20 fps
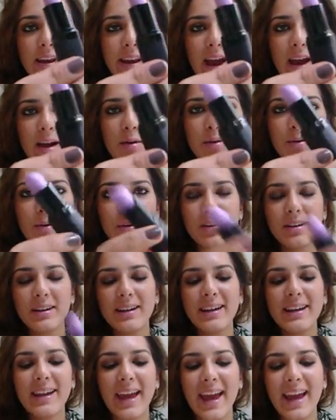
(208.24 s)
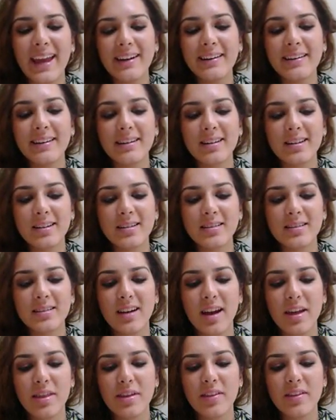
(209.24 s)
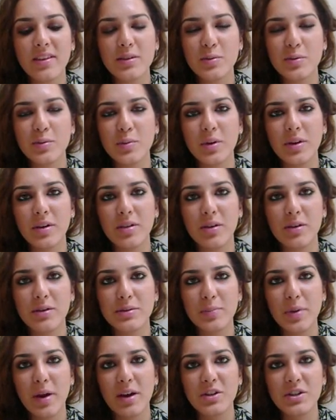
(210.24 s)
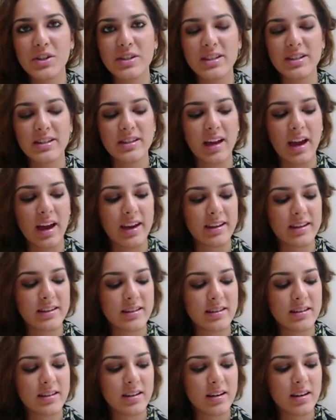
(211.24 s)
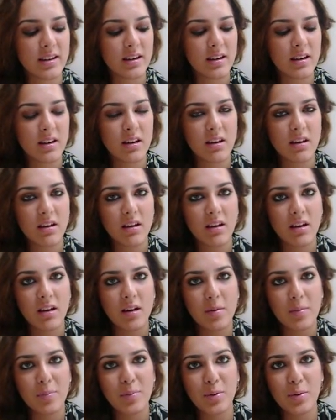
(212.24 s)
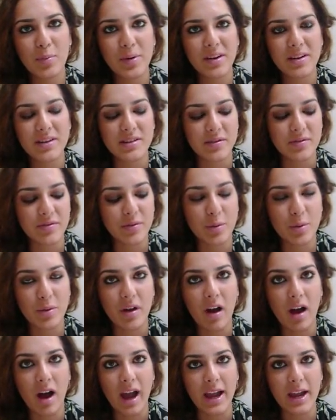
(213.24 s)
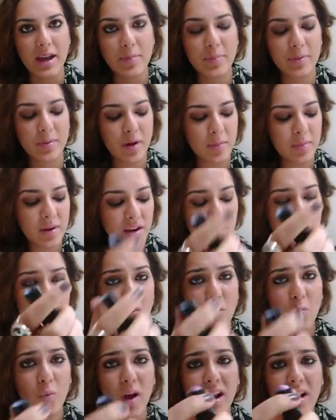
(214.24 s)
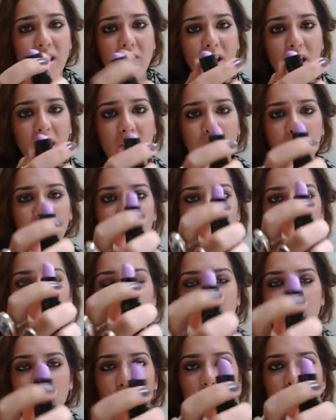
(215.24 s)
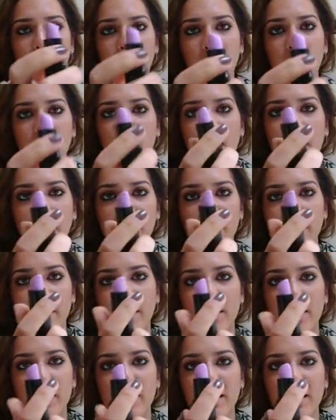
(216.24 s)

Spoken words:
Now, again, I think this was one of those purchases that is bought because of all the hype. I mean, when am I ever going to wear a lilac